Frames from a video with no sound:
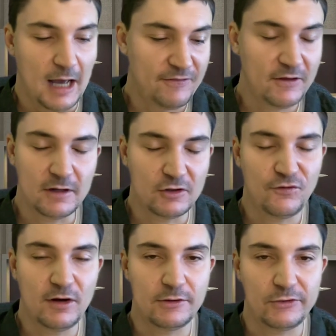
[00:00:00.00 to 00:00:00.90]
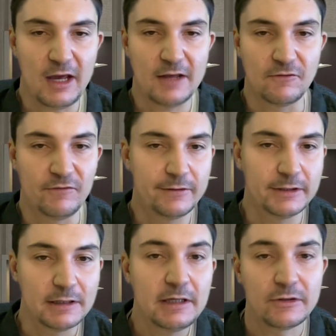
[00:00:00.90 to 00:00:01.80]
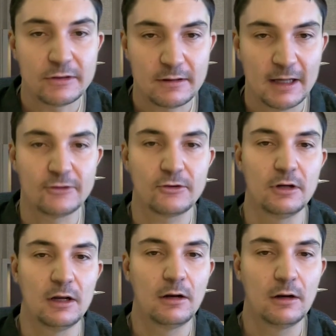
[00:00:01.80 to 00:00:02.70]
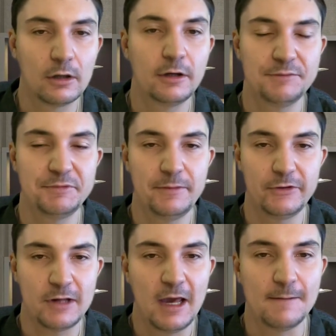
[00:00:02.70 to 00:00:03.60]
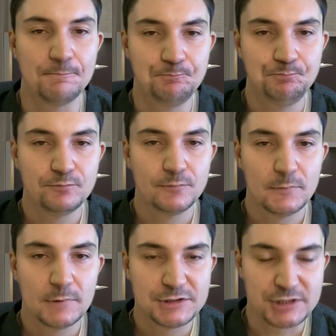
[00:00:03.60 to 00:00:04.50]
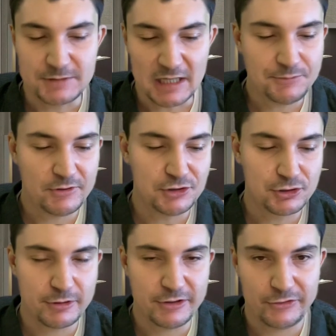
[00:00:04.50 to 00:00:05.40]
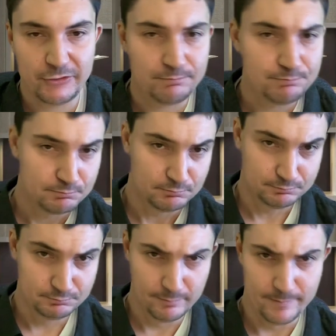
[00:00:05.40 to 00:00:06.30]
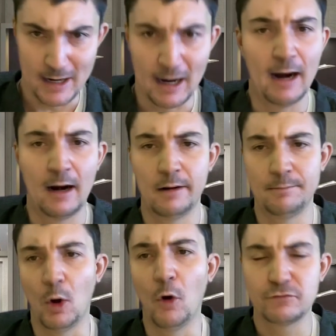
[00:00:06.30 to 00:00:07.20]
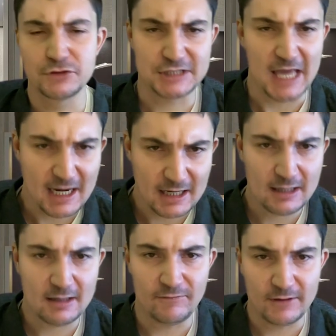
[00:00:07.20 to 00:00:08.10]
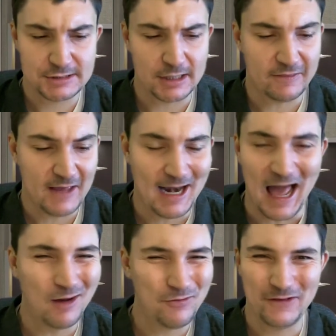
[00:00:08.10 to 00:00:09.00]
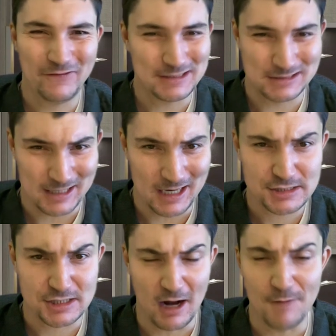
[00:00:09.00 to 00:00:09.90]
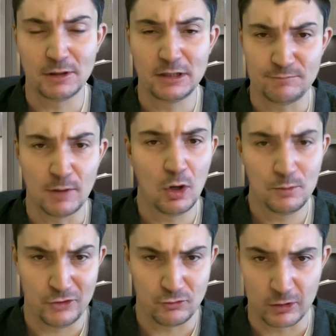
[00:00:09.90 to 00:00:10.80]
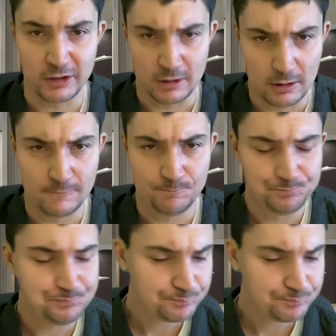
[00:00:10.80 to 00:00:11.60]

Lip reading: I think that's fair to say, at the very least, that's going to hurt him in this game. Sometimes injuries are overstated and things like that. I don't think that's the case here. I believe Mahomes is really hurt.